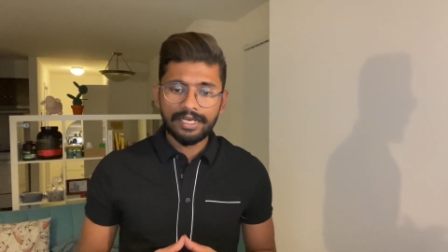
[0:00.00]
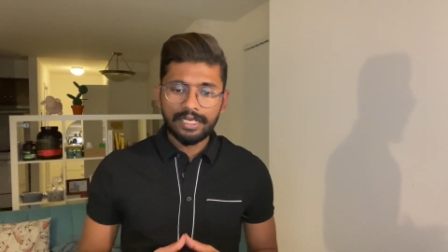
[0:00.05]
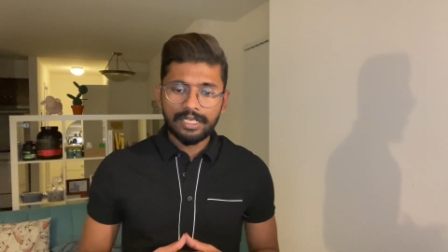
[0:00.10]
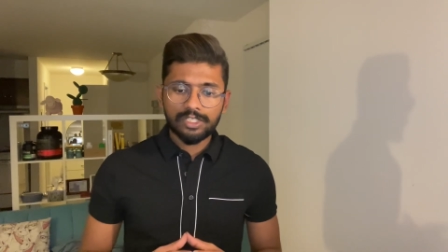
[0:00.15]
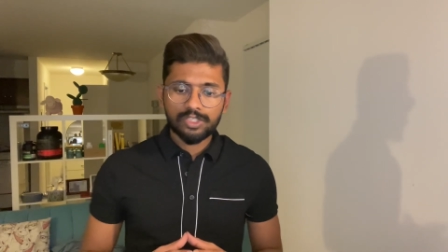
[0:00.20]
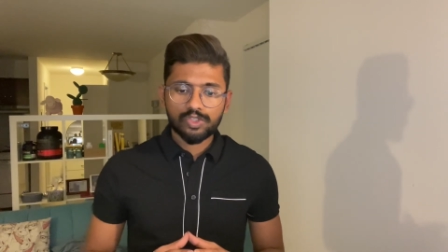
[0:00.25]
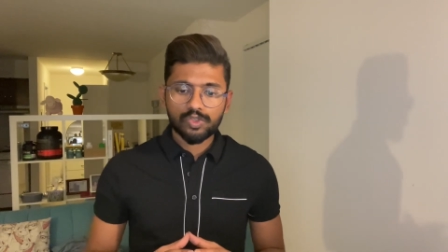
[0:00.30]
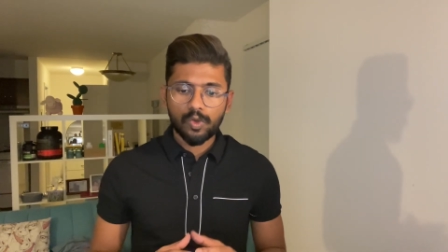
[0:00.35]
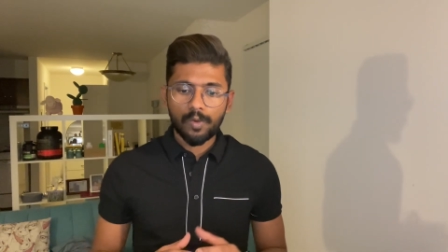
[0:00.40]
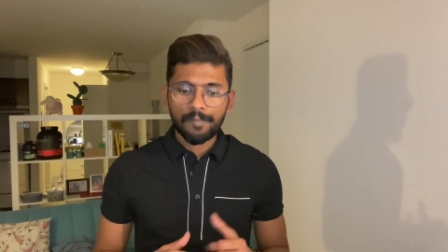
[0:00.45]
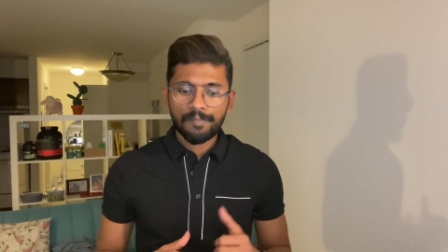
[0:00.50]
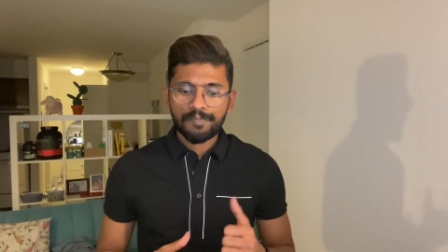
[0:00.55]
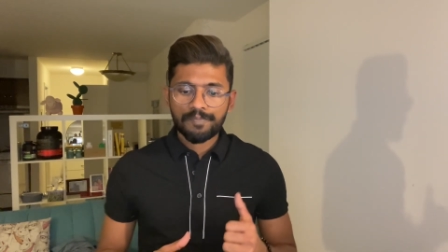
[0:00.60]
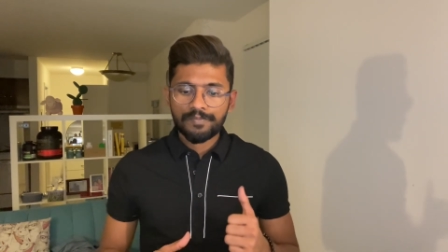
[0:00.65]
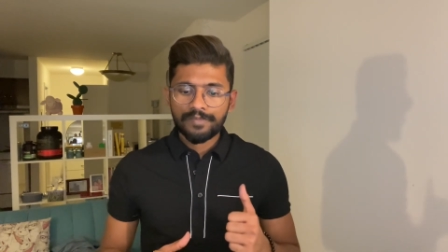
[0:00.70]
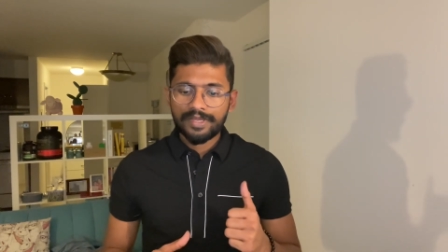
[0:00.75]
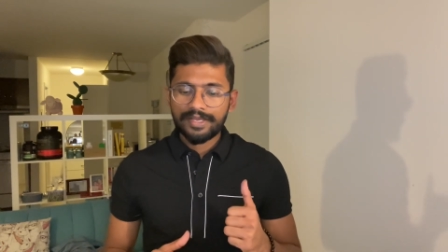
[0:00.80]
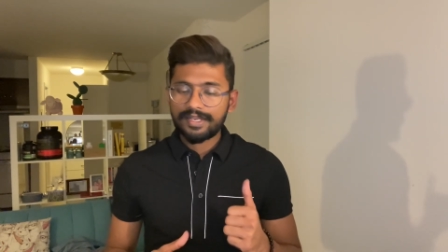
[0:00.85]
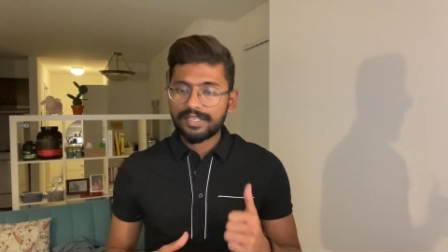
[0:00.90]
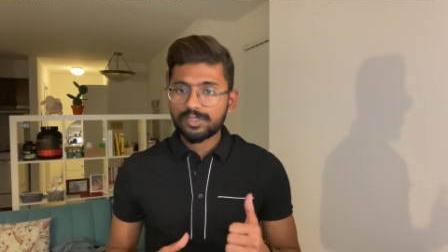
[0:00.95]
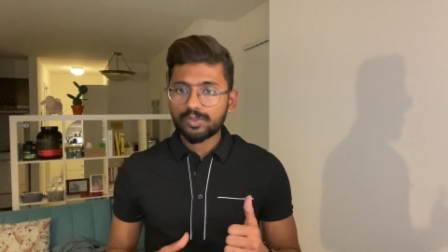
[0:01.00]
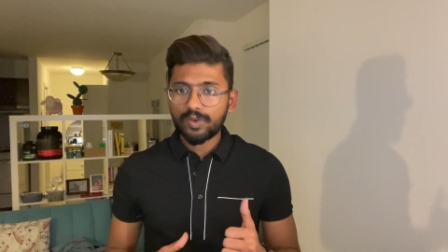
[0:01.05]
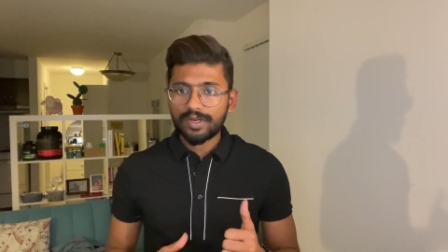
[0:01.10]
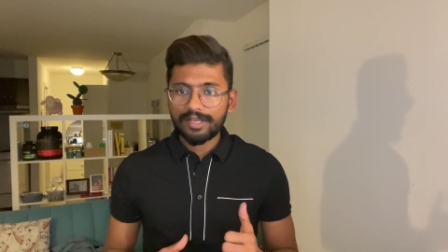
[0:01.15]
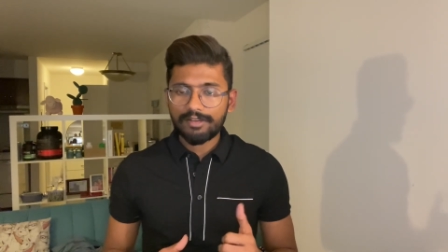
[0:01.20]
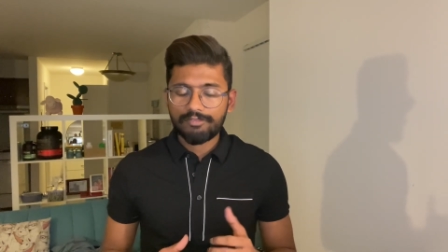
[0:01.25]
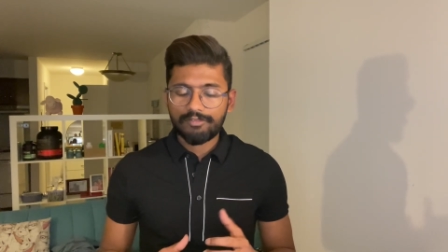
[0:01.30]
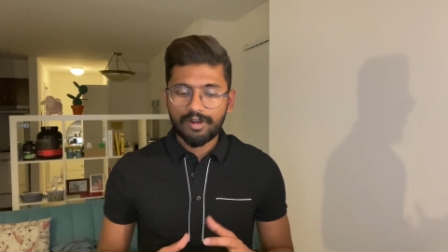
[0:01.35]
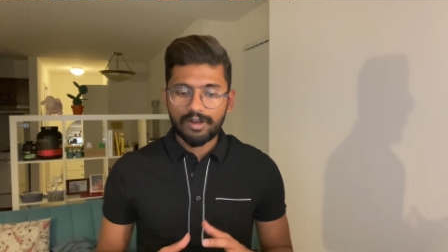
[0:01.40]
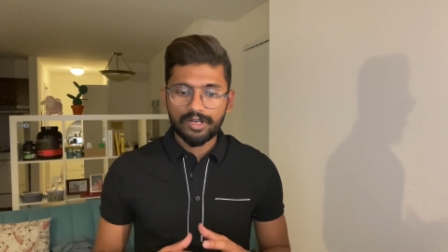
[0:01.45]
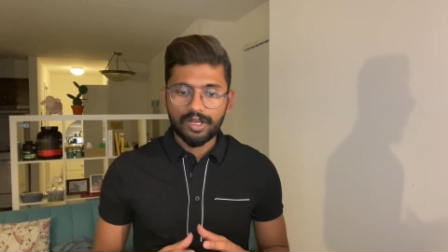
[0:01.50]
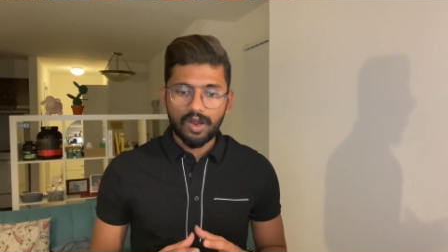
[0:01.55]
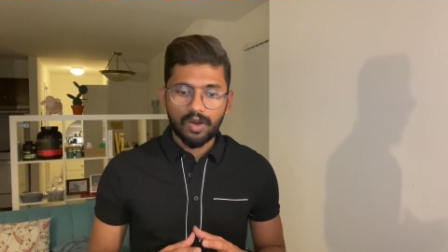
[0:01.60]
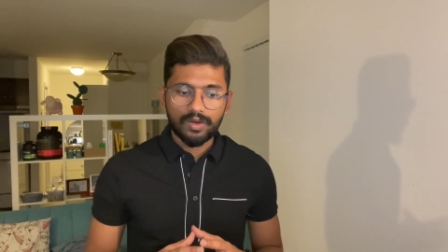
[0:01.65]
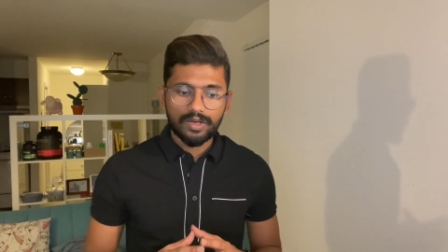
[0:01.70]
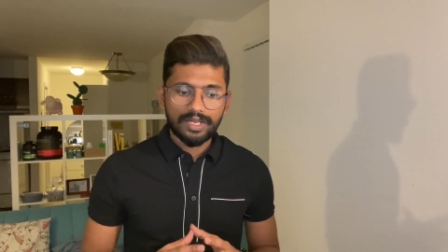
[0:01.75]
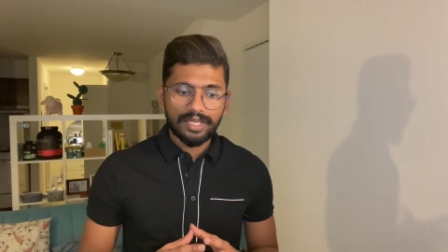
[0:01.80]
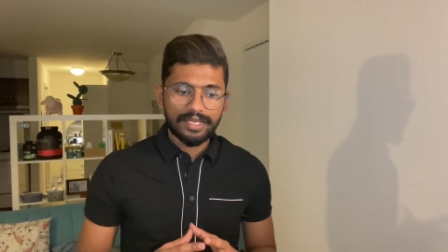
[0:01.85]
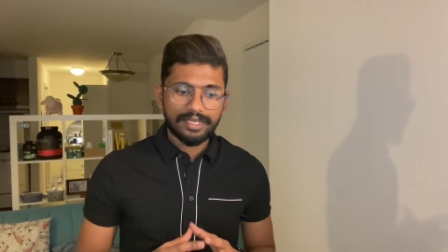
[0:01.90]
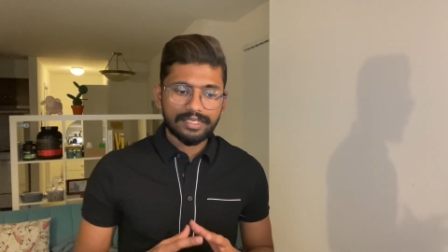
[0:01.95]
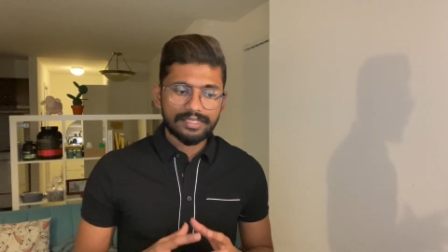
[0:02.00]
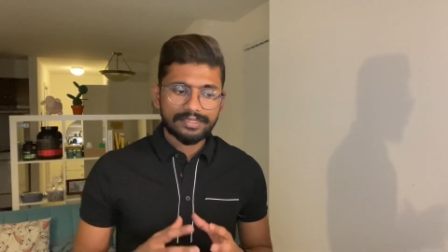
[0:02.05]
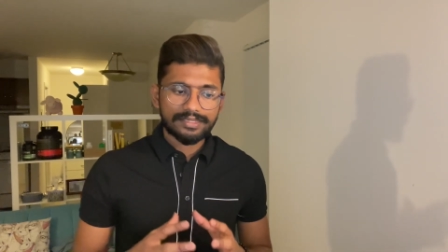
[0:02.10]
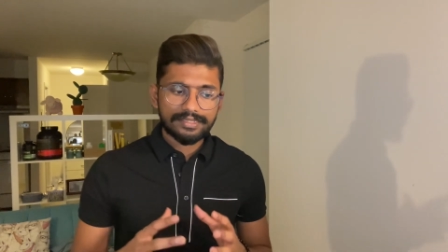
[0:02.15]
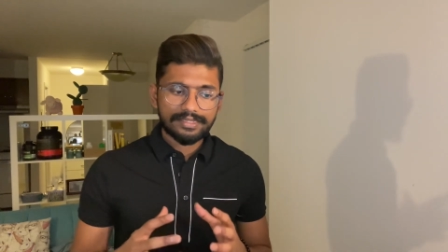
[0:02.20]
So here's what I found out. Like,